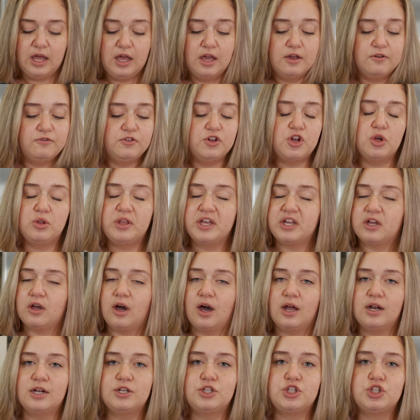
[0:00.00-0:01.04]
If you don't like
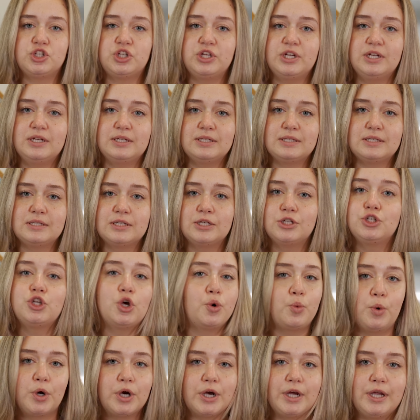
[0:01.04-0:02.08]
cottage cheese,
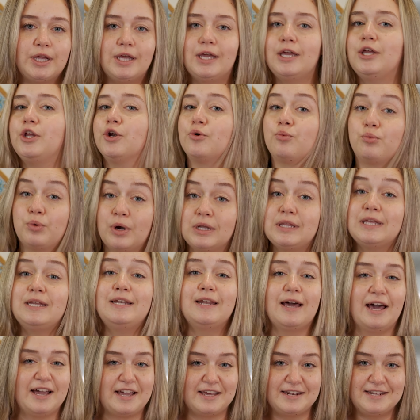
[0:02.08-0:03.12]
don't worry. You're really
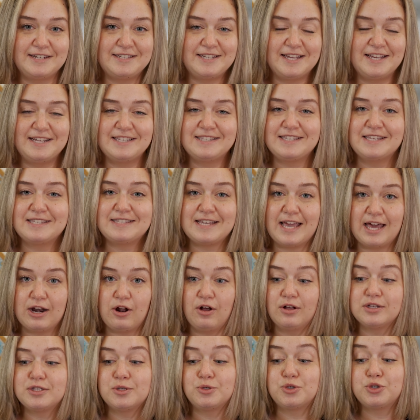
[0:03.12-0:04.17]
not gonna taste this at
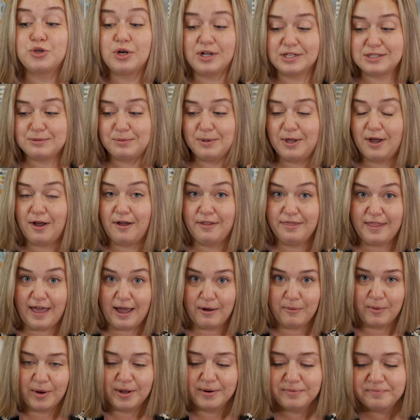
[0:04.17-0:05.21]
all, so trust me on
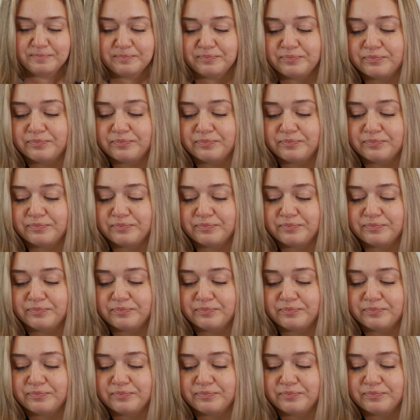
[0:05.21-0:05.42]
that one.